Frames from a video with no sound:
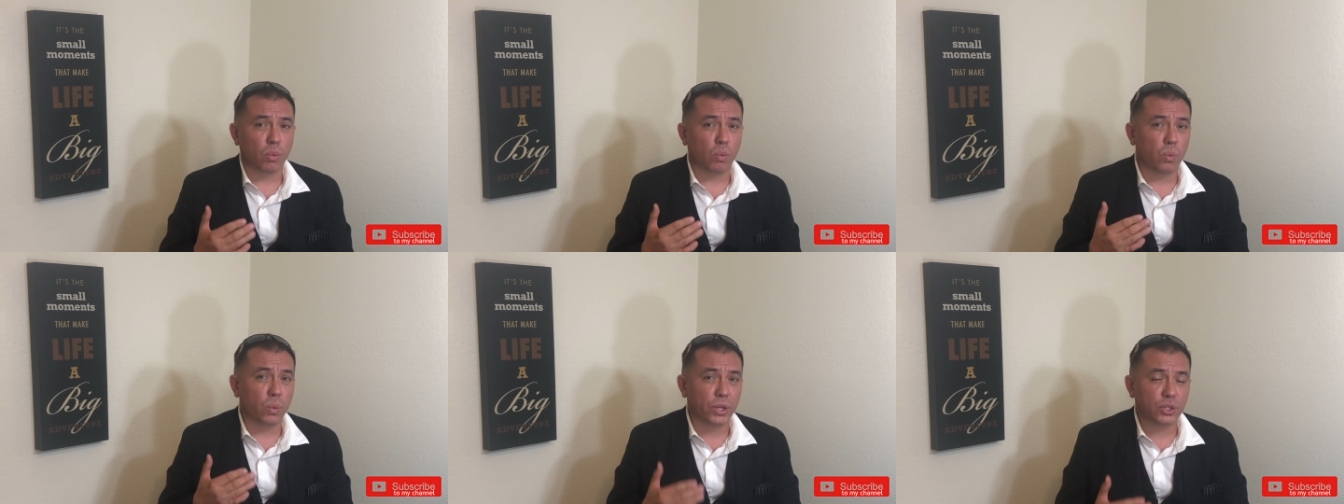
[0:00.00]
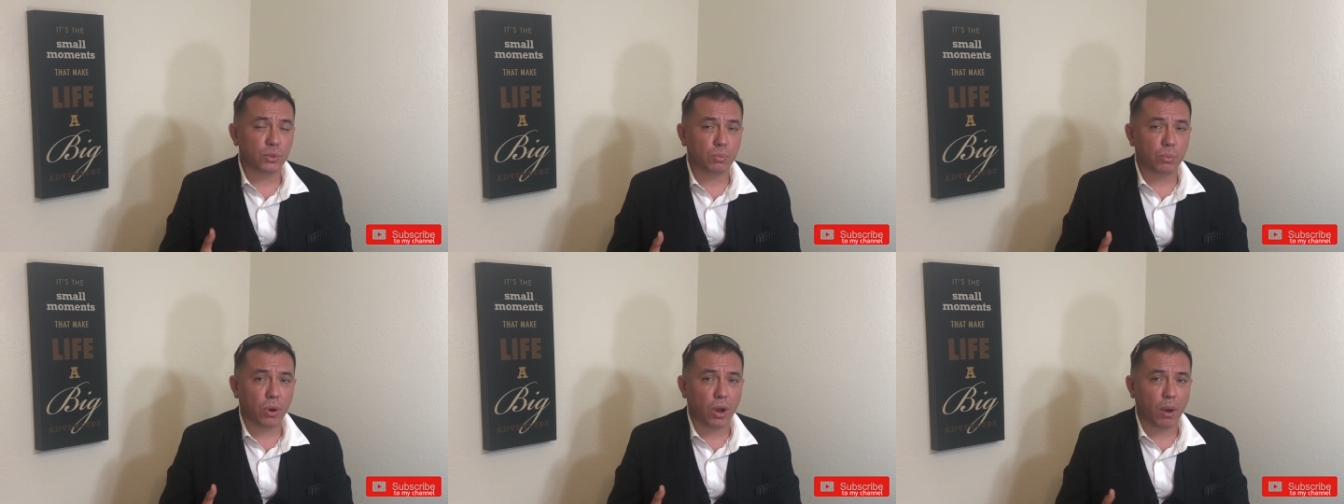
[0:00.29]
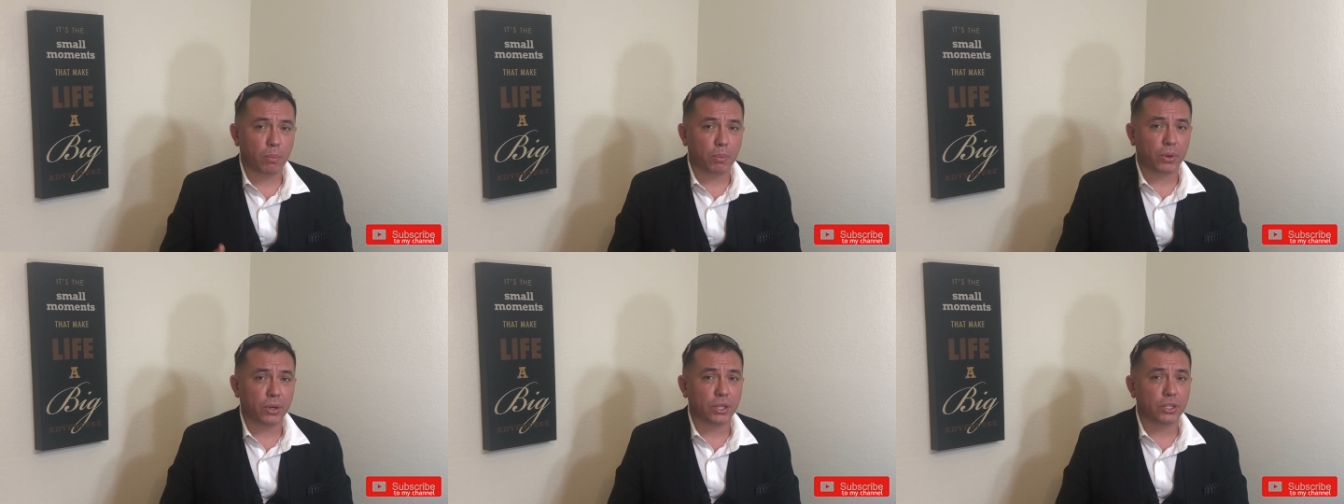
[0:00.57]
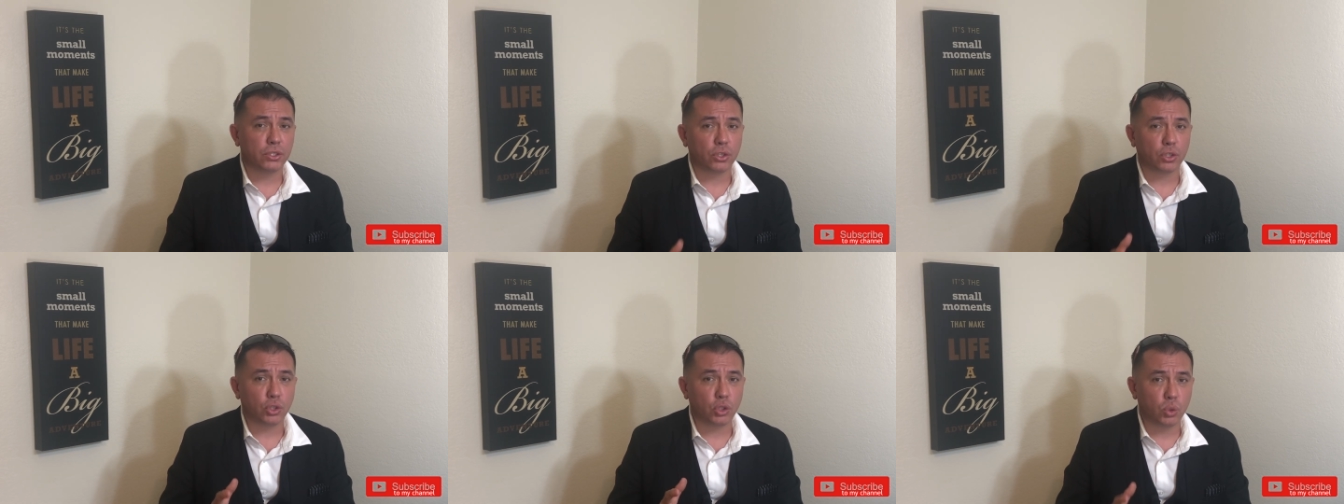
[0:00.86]
which
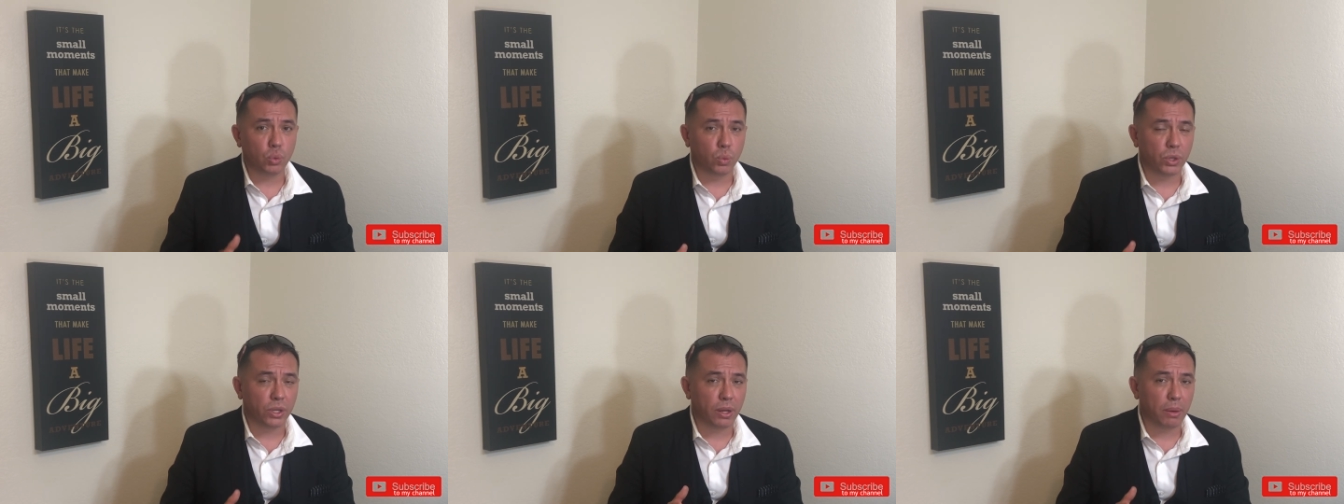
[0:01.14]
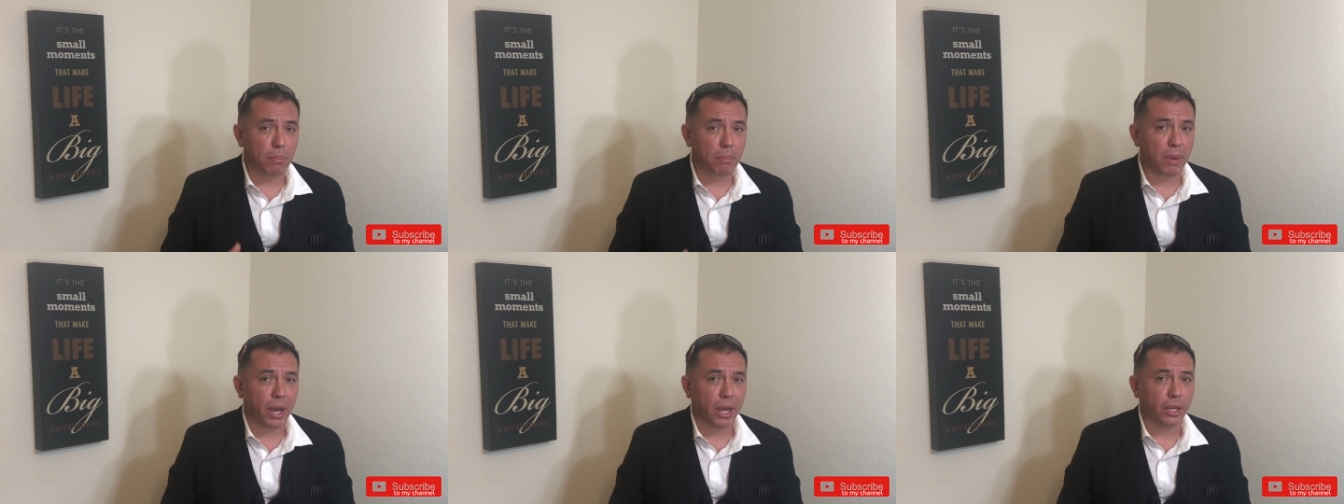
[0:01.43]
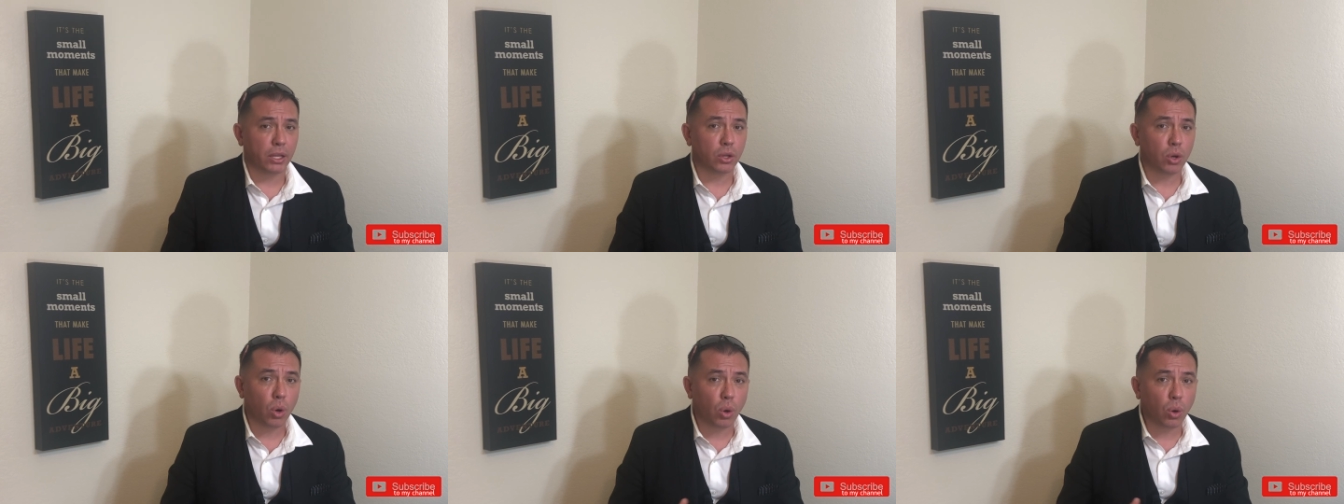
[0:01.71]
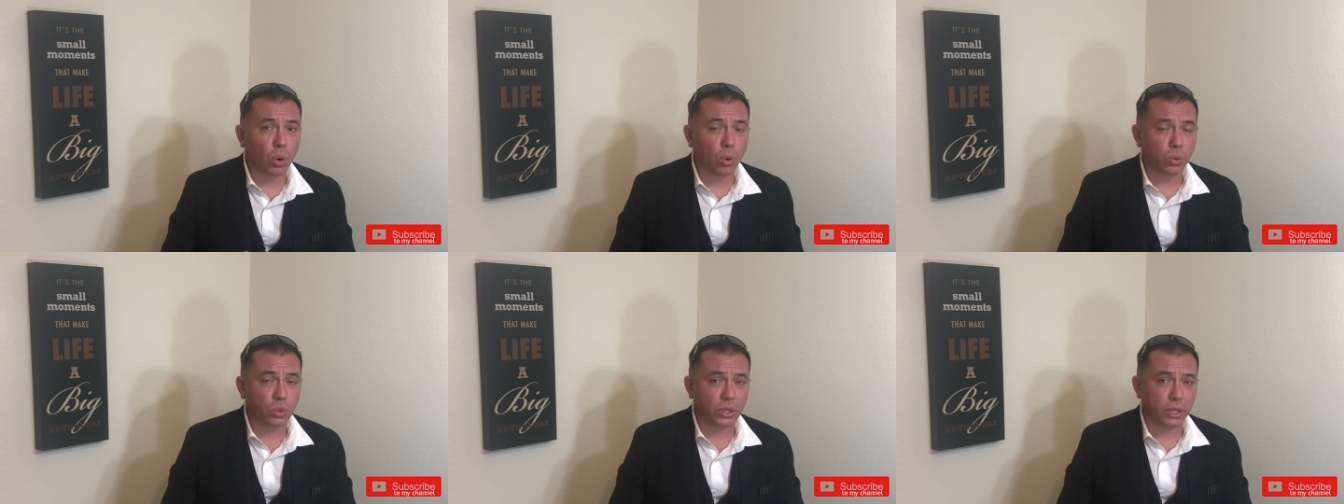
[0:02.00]
properties you wouldn't mind
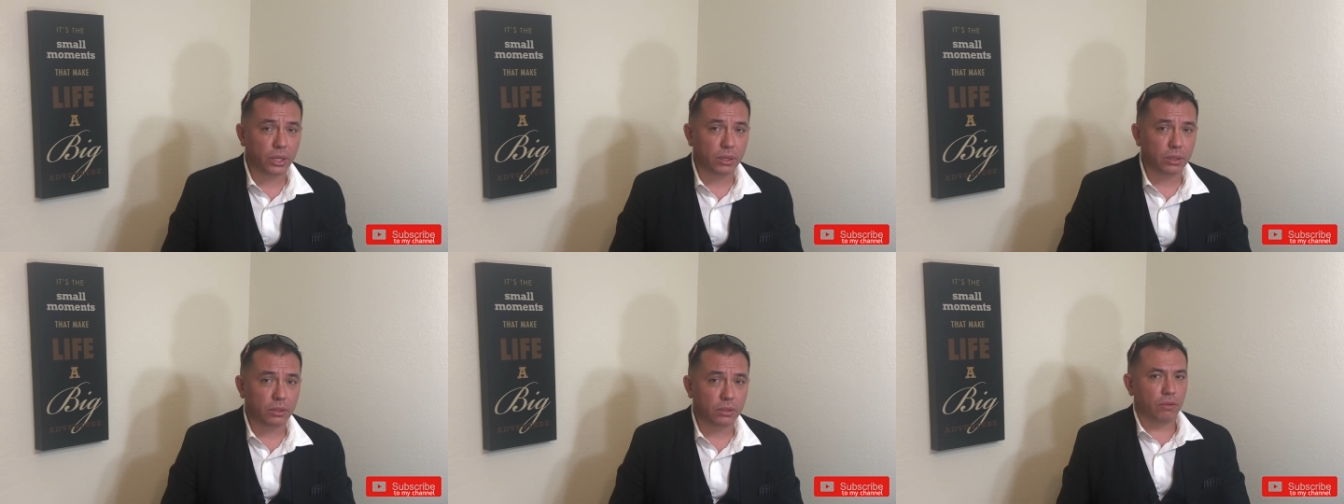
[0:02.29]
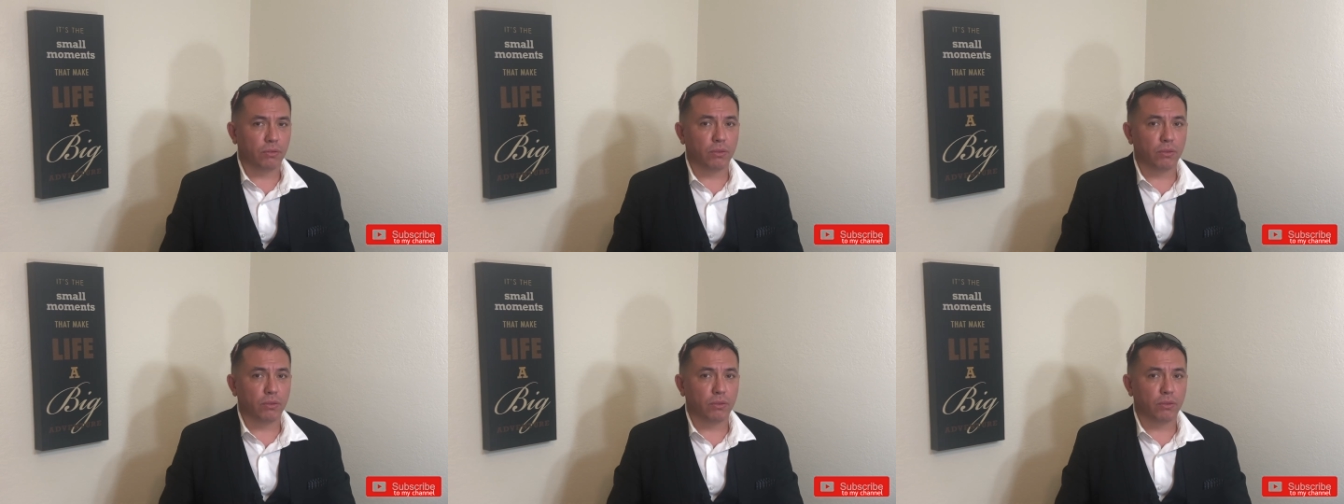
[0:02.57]
owning.